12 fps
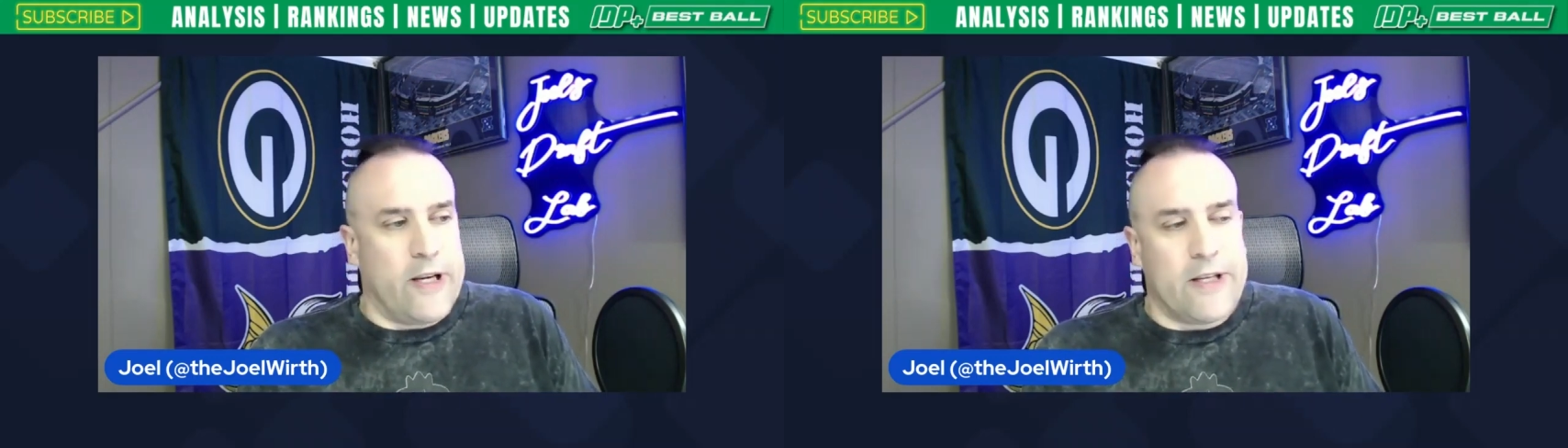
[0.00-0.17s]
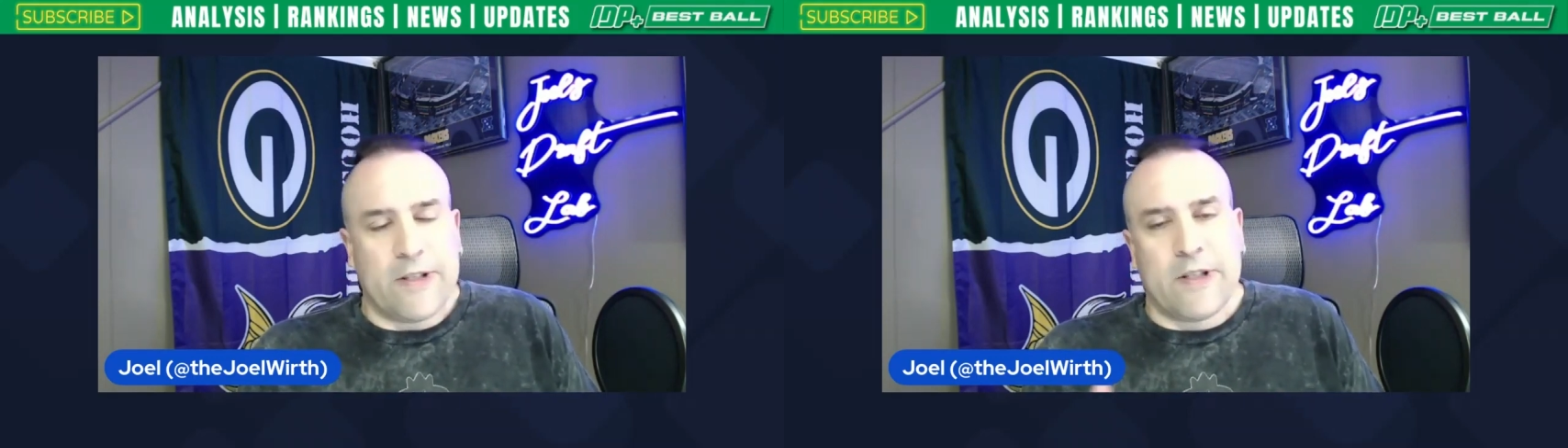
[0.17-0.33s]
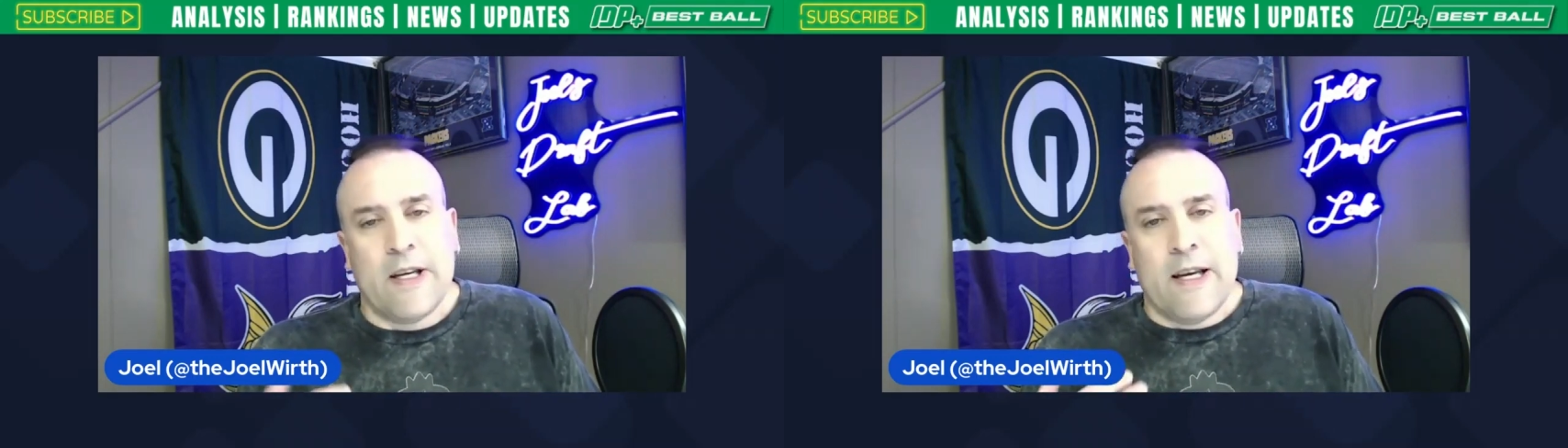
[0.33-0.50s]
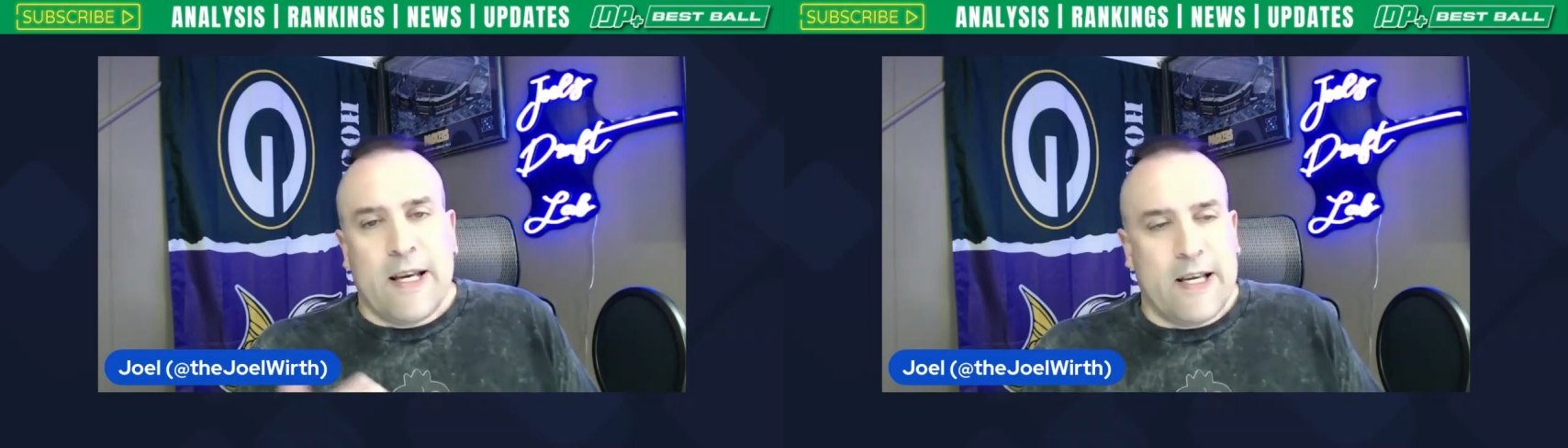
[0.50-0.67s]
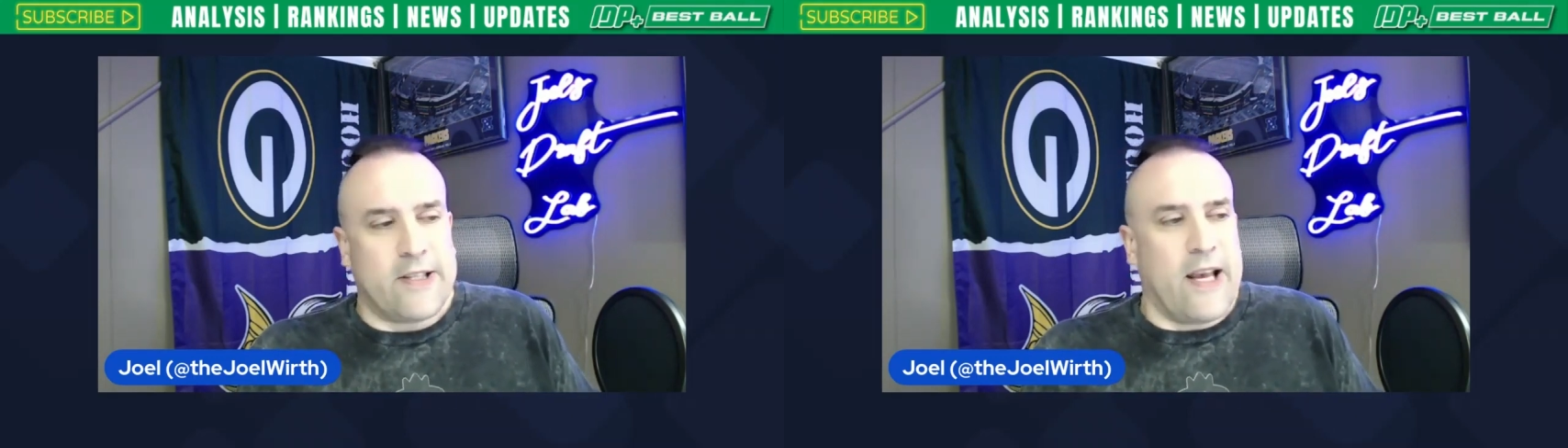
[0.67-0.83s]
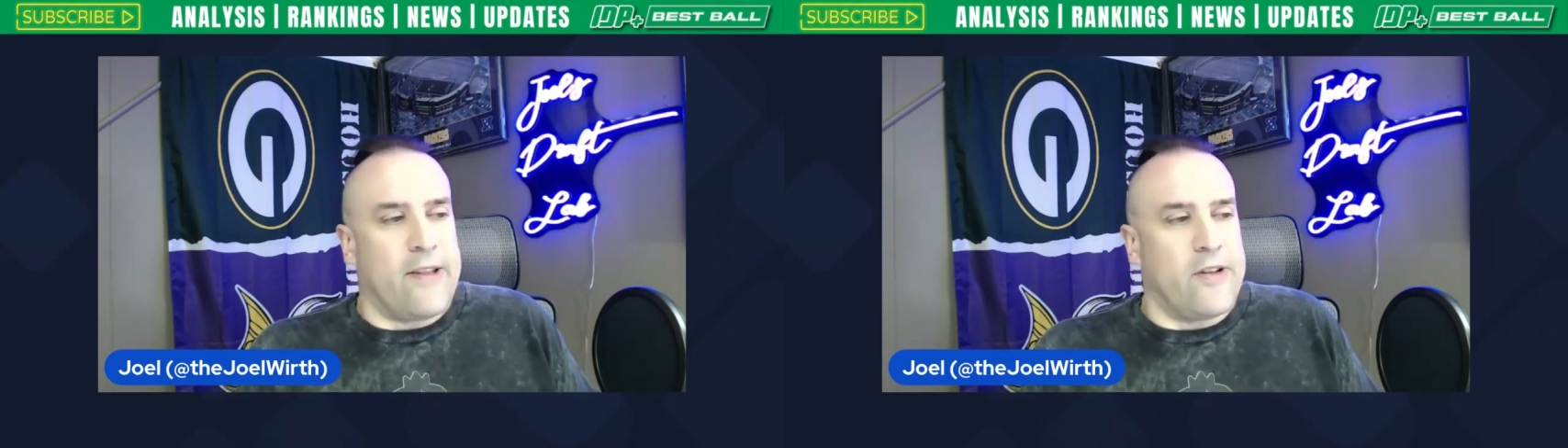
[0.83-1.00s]
He's
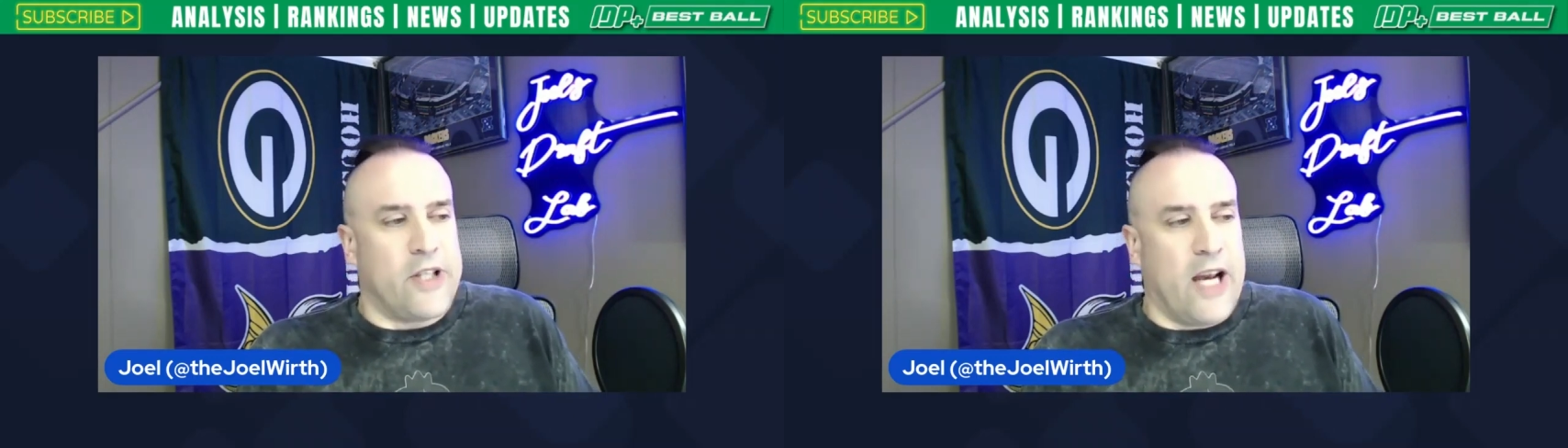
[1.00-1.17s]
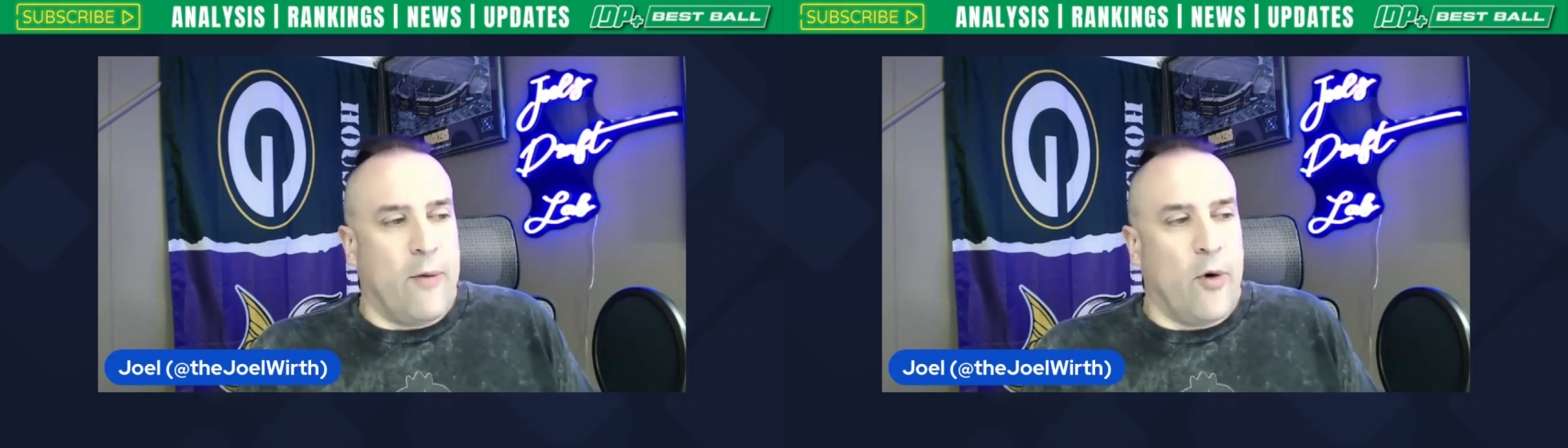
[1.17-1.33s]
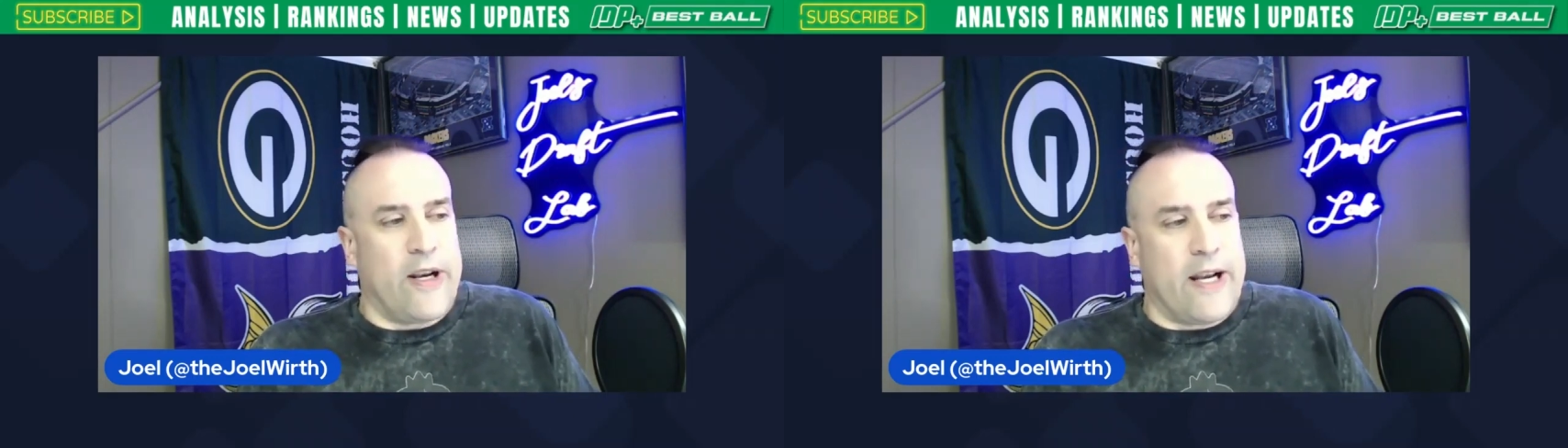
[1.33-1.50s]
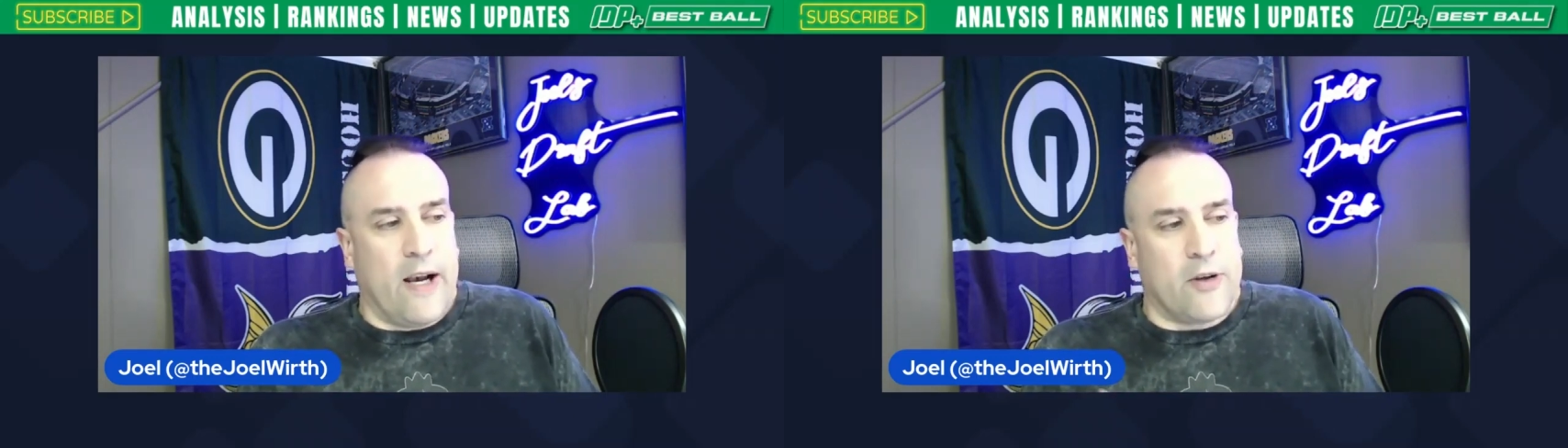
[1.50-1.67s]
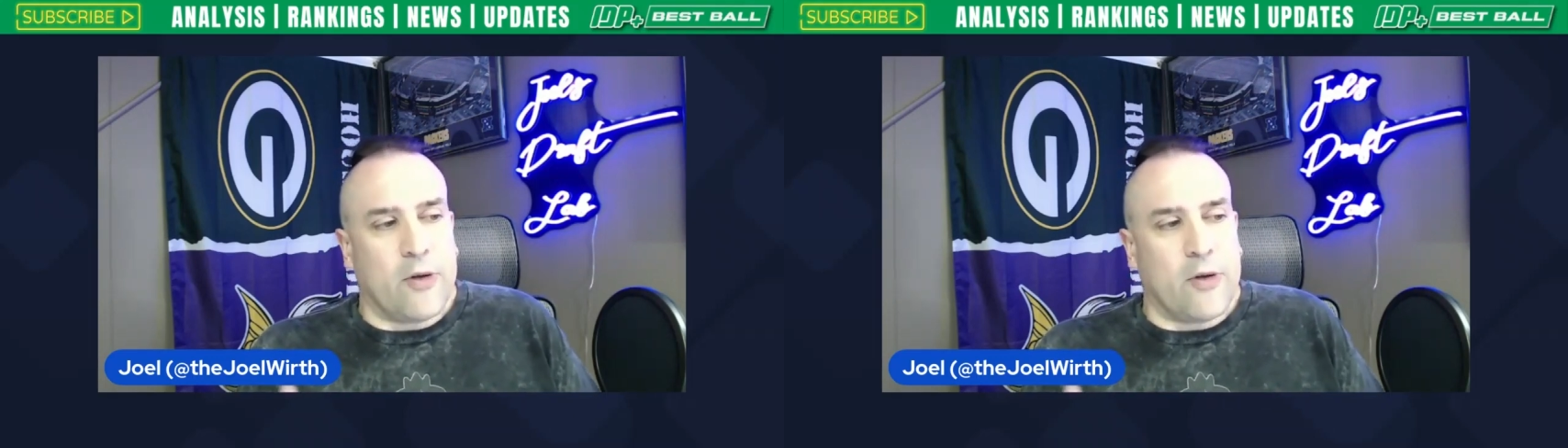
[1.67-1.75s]
got the job right now.